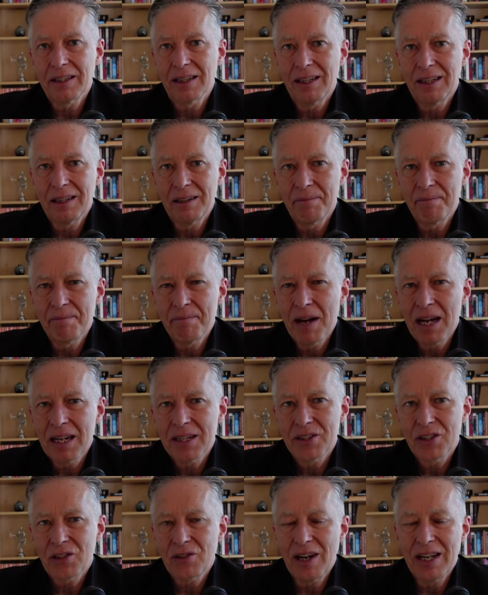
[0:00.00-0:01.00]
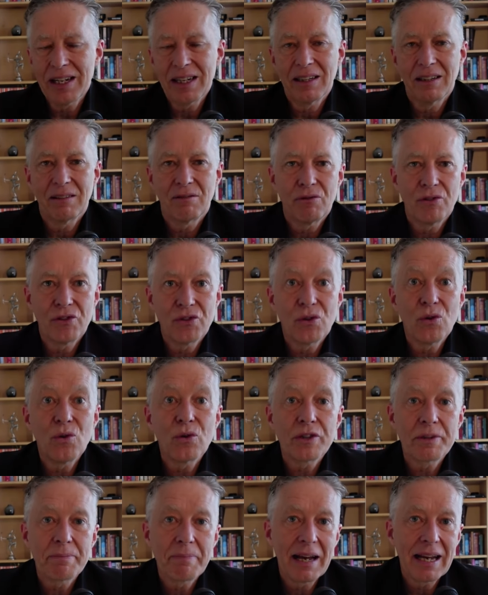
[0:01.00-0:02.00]
a much greater
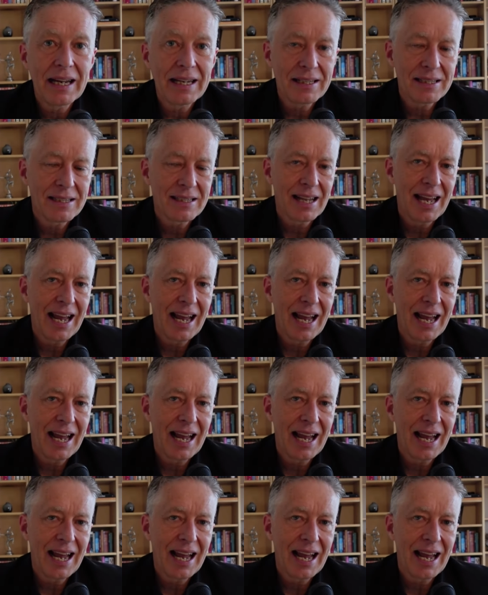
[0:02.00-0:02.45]
resource base